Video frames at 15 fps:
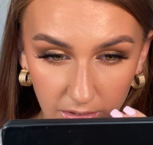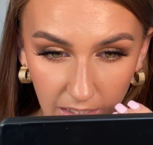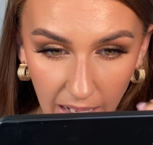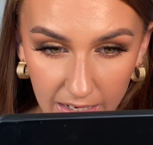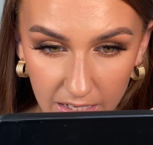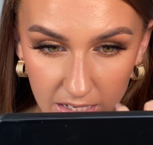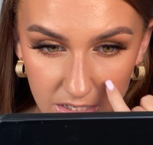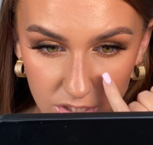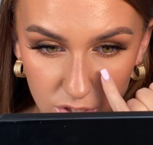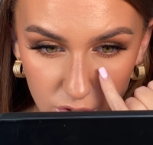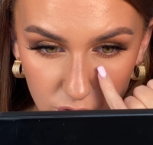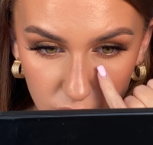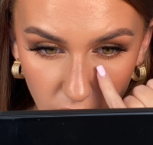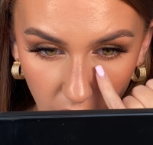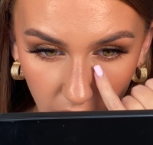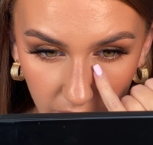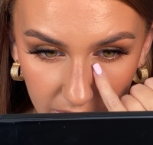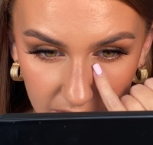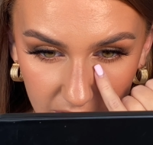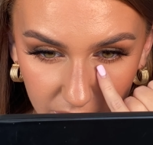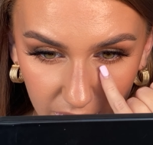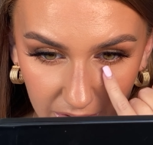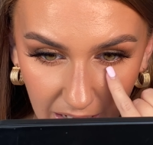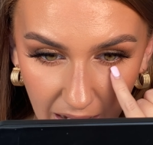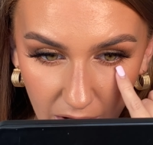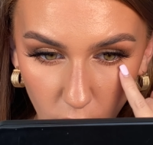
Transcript: Like, it's not even like